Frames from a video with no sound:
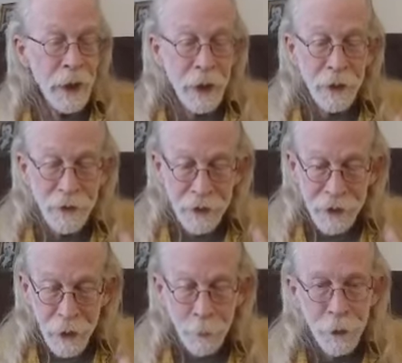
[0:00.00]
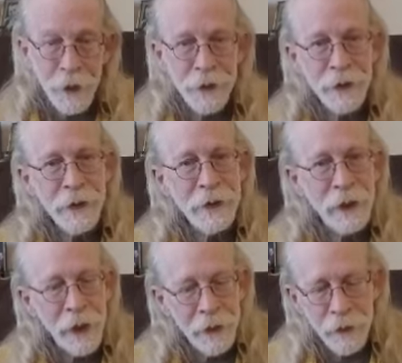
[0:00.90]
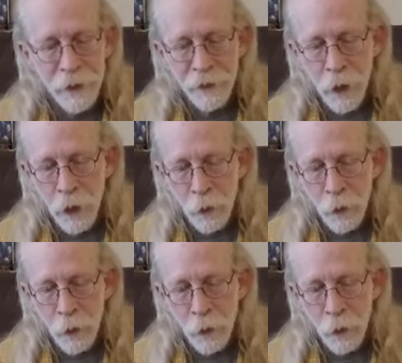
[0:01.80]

It separates these layers of our